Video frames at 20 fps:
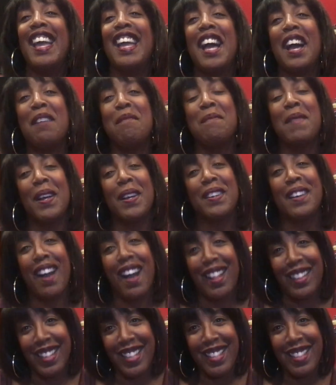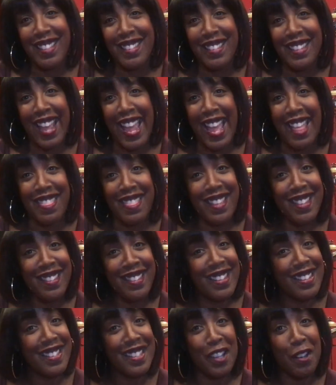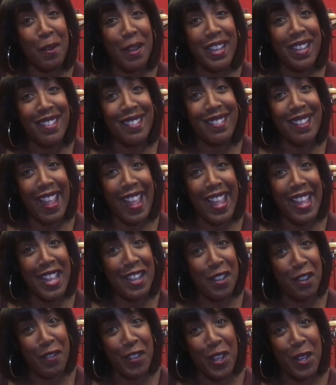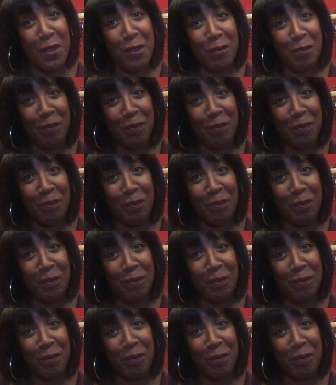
I'm Mel Collins, and this is the Greatest Day interview.